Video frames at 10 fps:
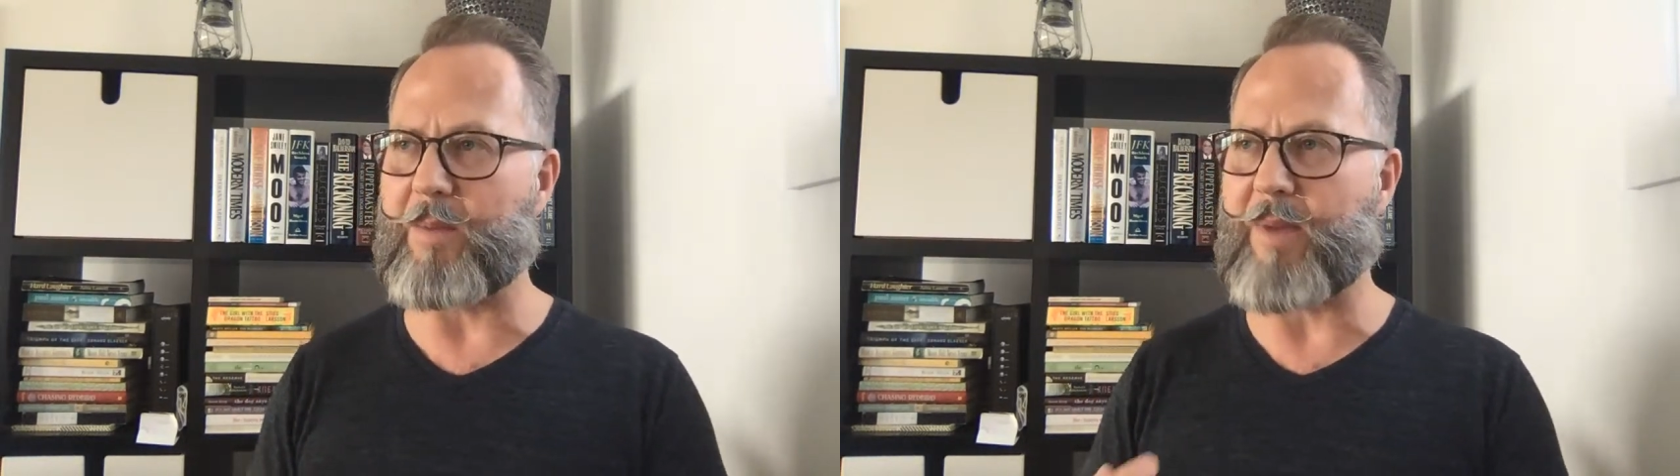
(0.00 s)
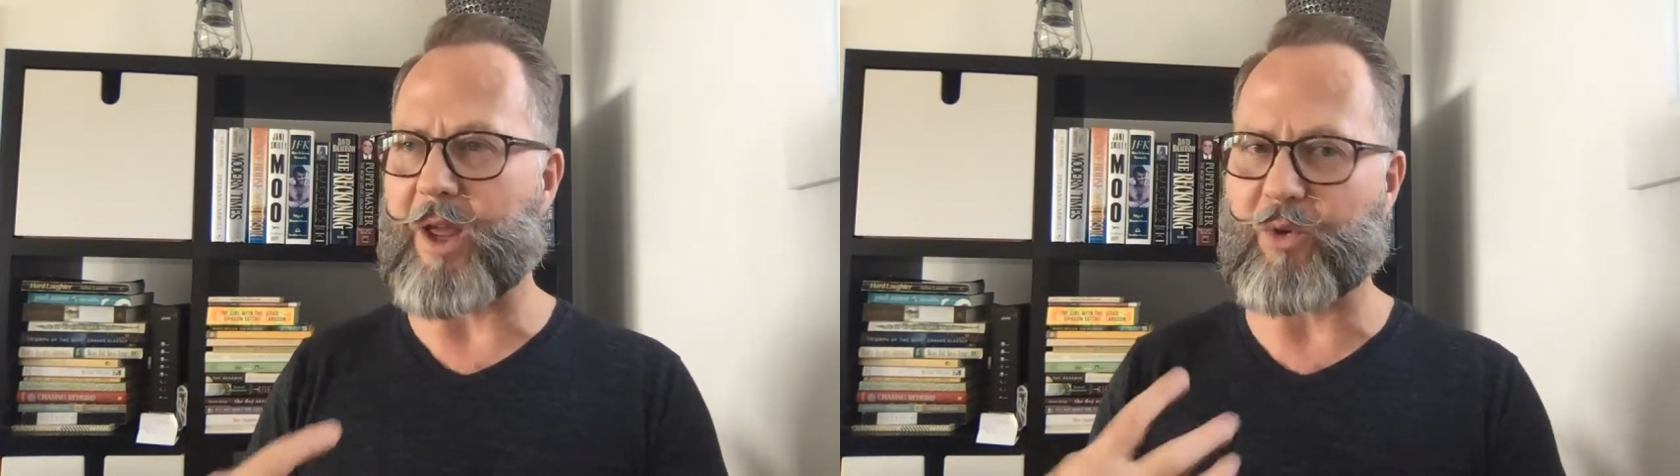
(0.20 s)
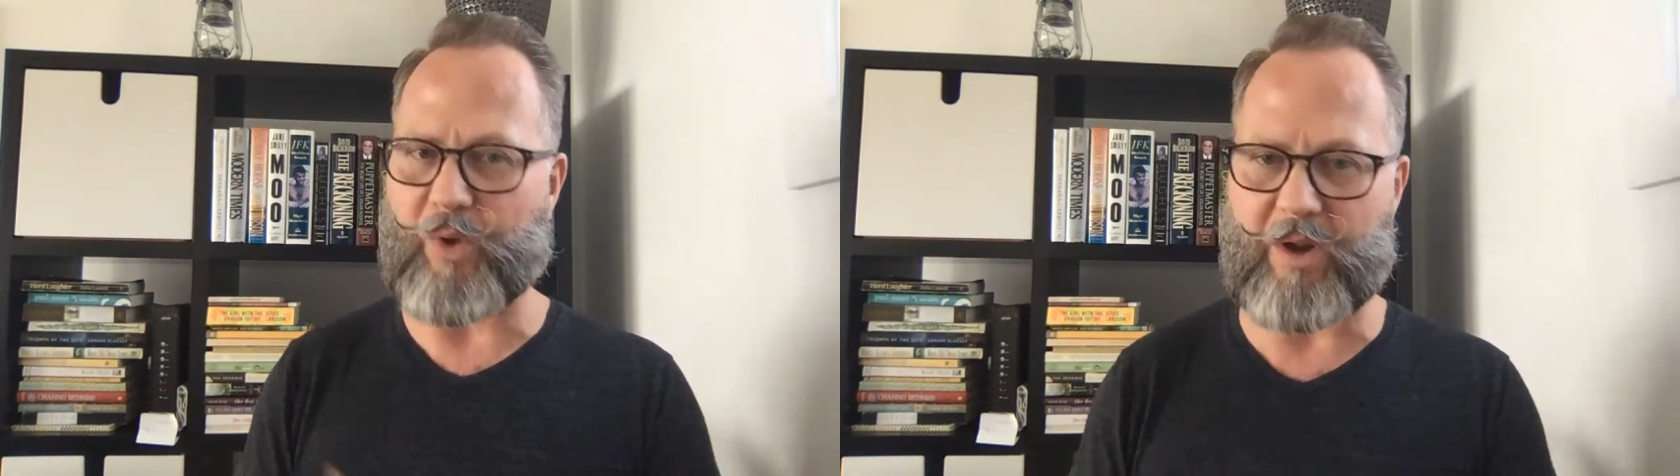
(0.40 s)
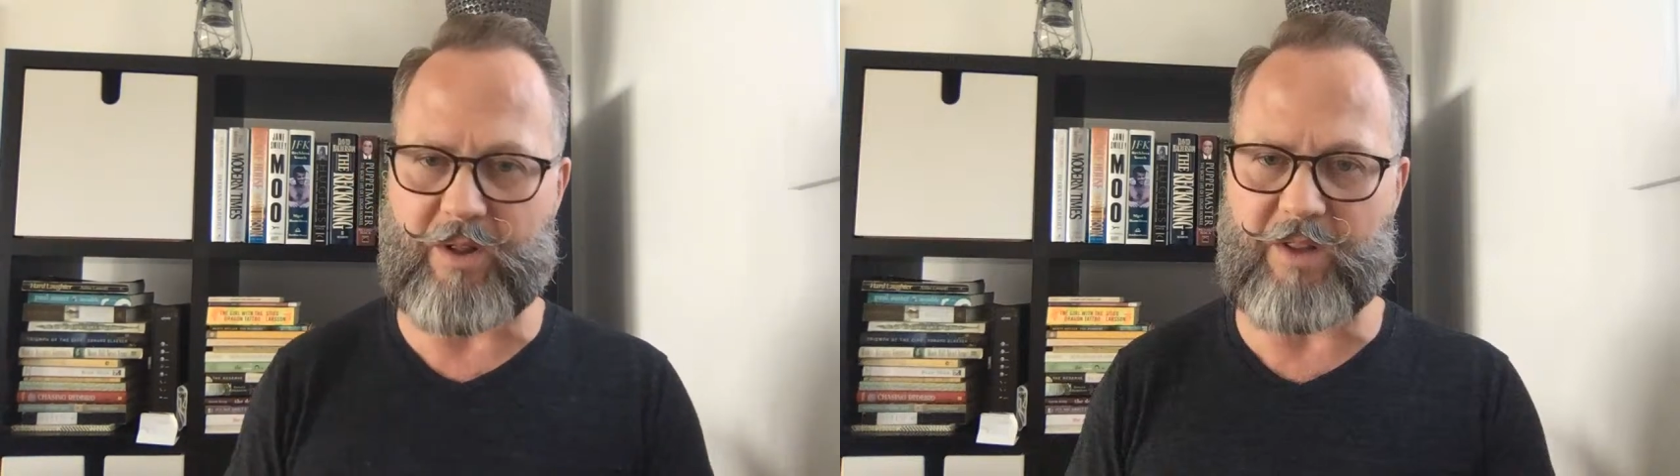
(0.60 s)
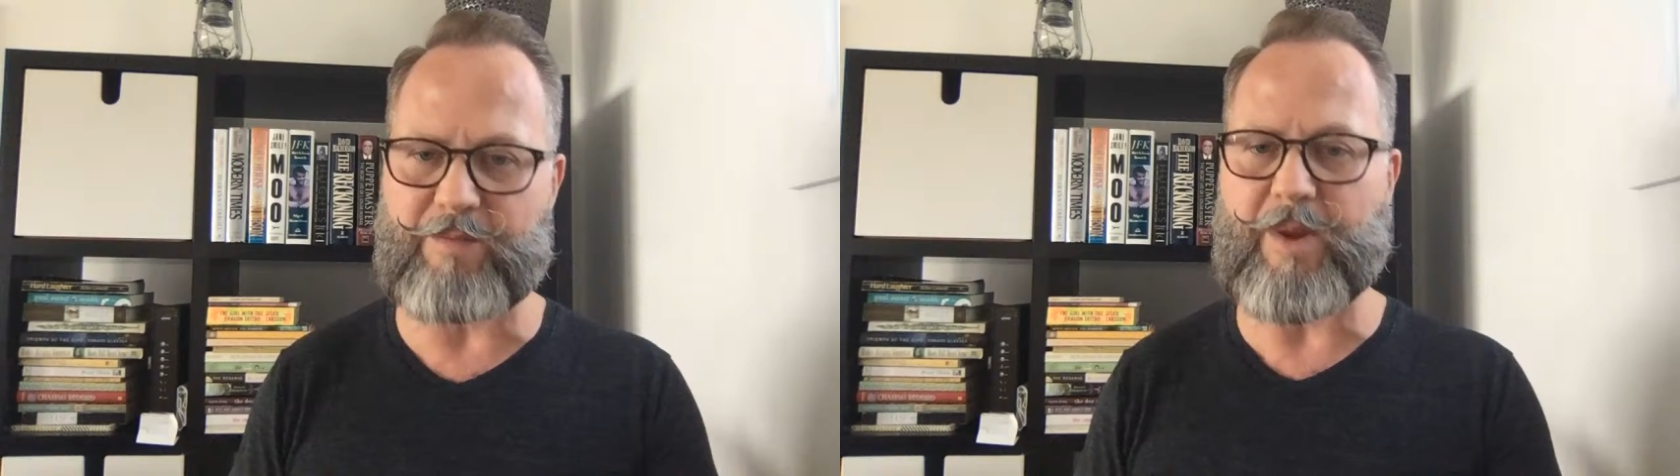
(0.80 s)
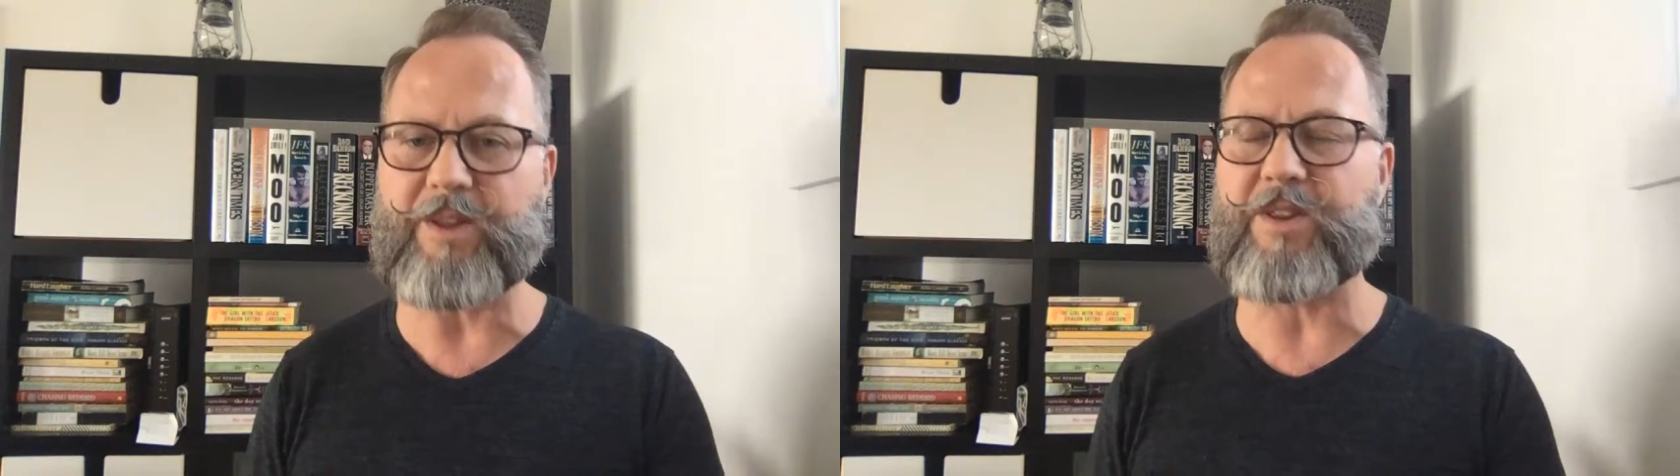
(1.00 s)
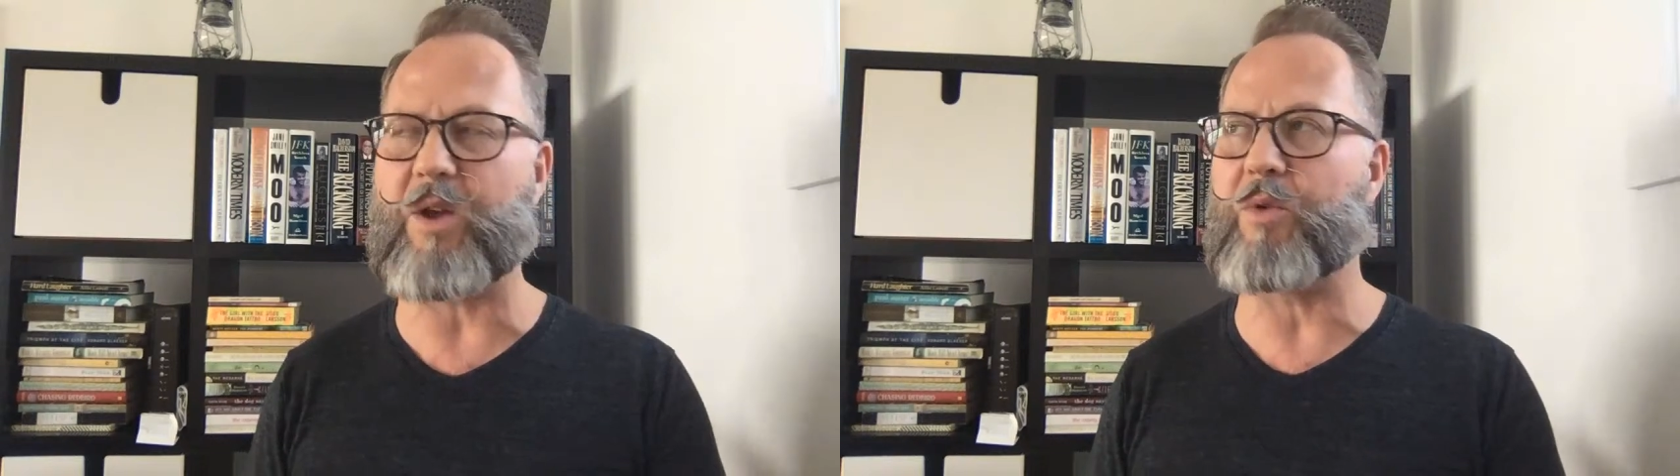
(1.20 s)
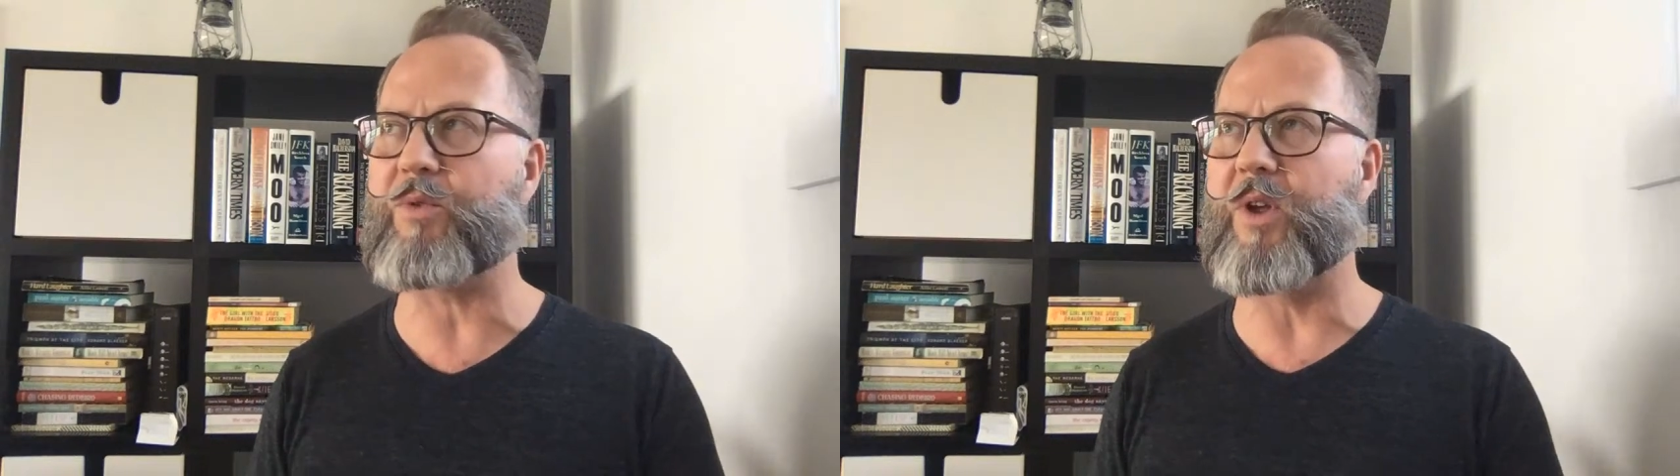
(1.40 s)
Am I critical of
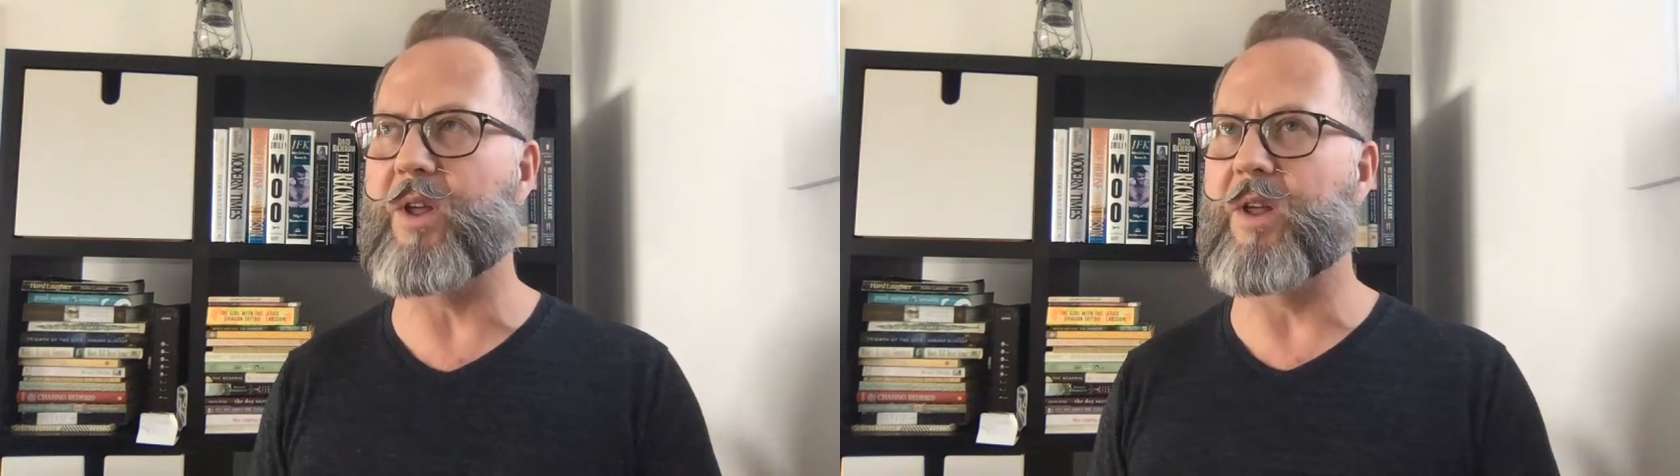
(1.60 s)
myself?